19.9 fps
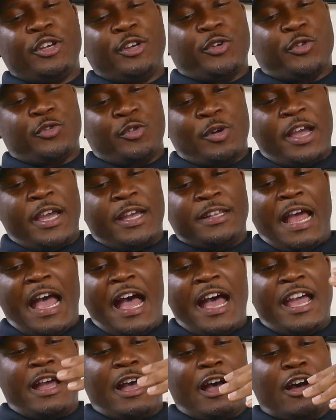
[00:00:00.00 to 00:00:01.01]
right?
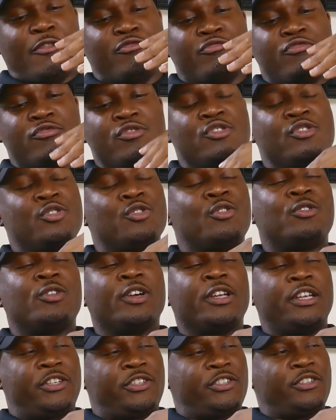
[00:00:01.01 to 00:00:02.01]
I have no
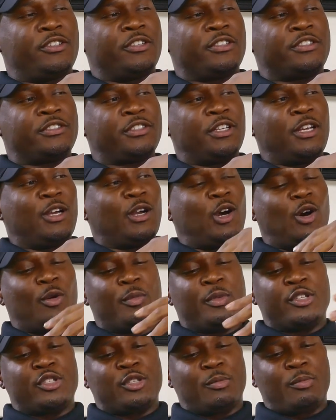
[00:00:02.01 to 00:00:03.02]
issues
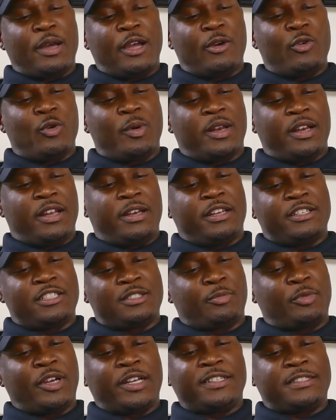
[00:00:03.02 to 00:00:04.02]
coming to my woman and
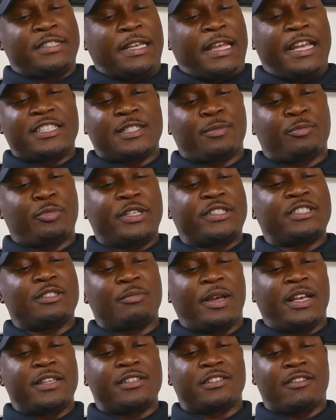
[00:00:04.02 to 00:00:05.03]
expressing
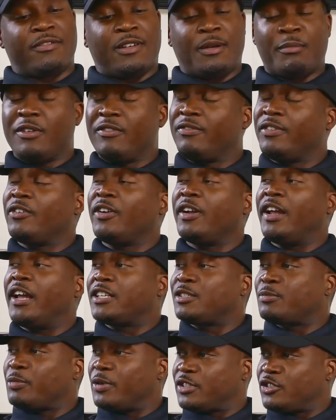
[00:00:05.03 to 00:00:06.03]
myself. I'm a very
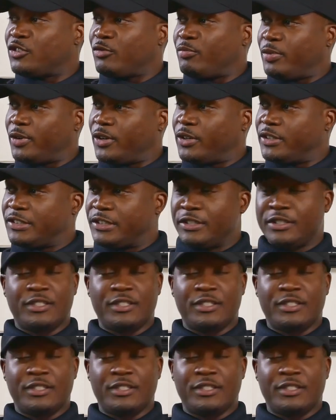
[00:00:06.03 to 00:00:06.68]
expressive person.